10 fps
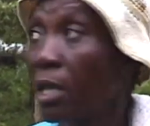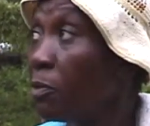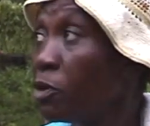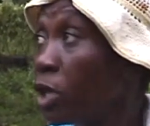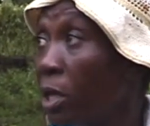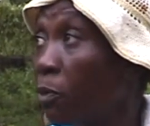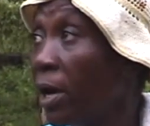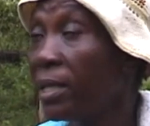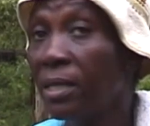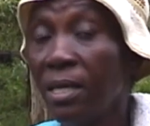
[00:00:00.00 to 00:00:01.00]
They just
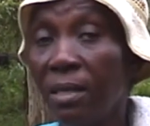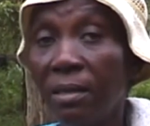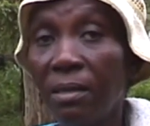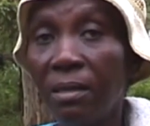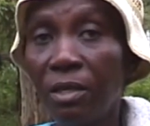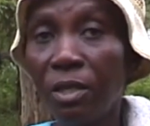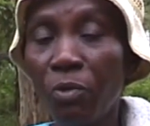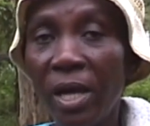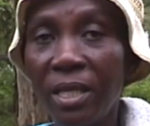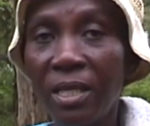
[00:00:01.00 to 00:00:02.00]
boil tea. You just
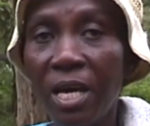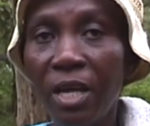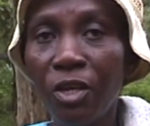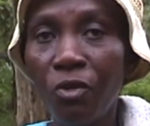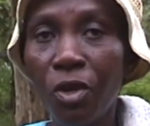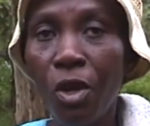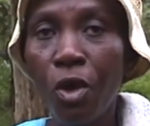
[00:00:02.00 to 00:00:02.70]
boil tea out there.